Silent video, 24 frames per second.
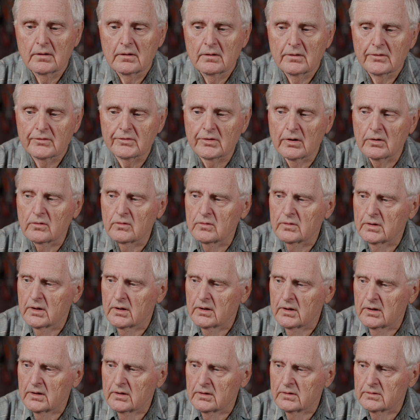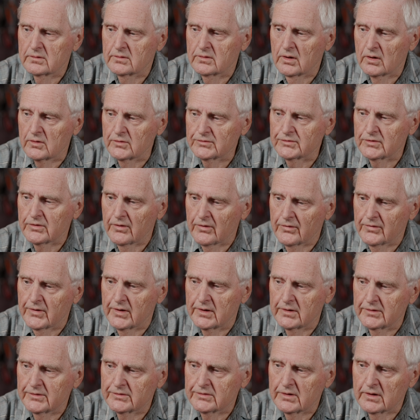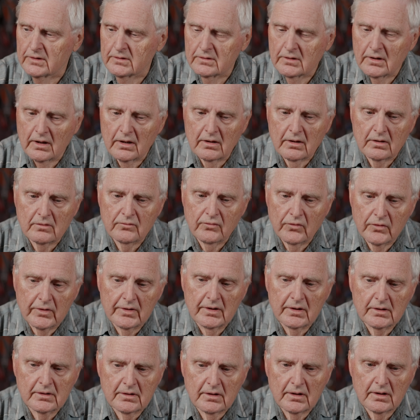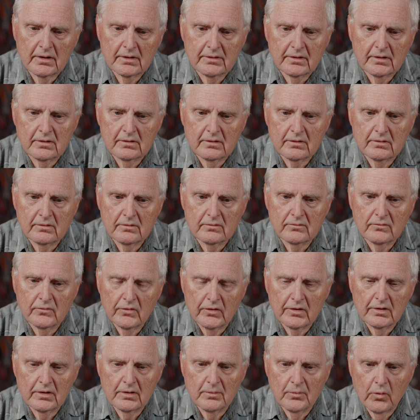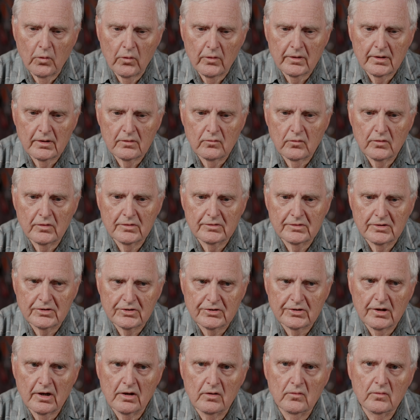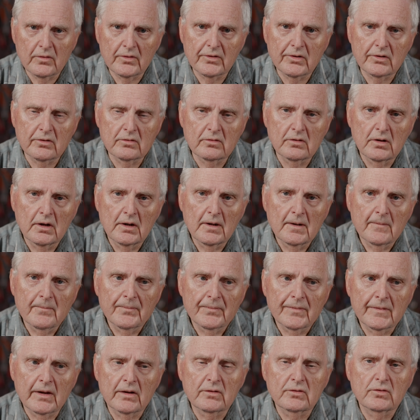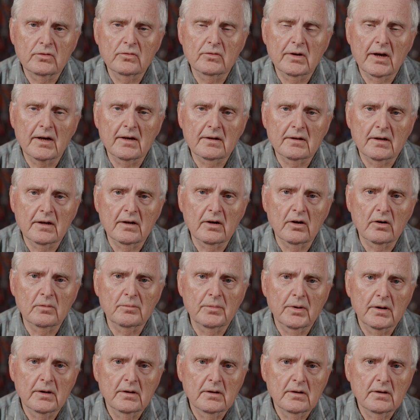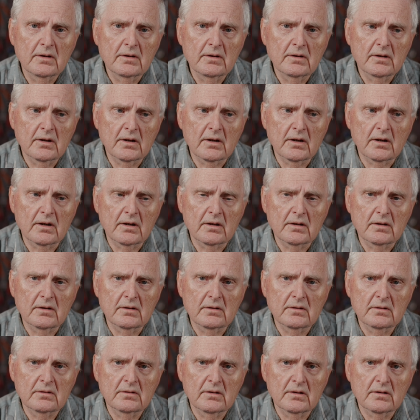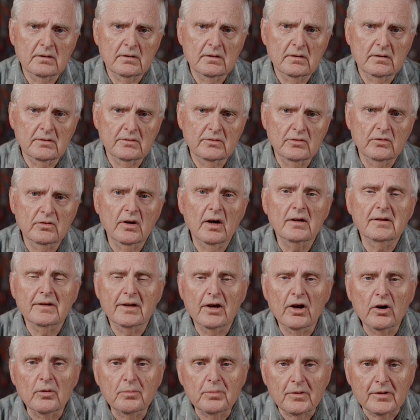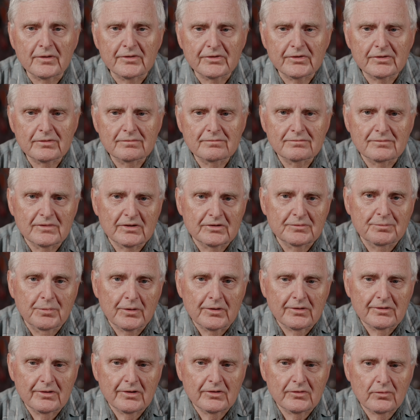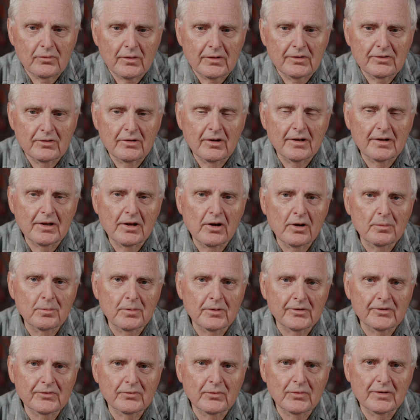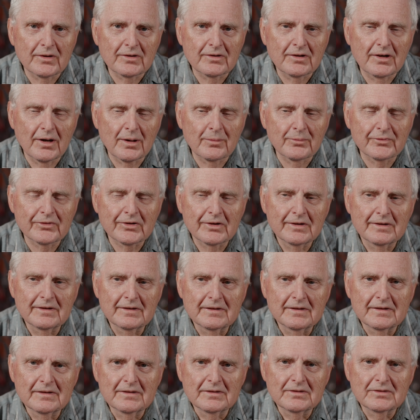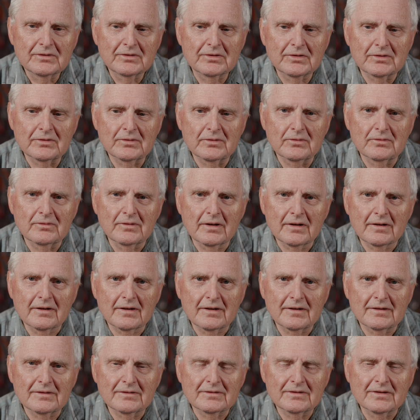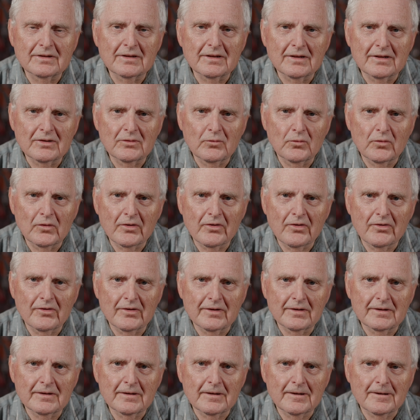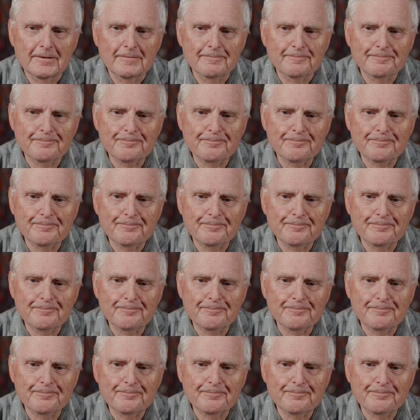So those are the things that are really, I think, really important. I wanted to share with you that you can help. You're not helpless. Let's put it this way. You're not helpless when it comes to dealing with the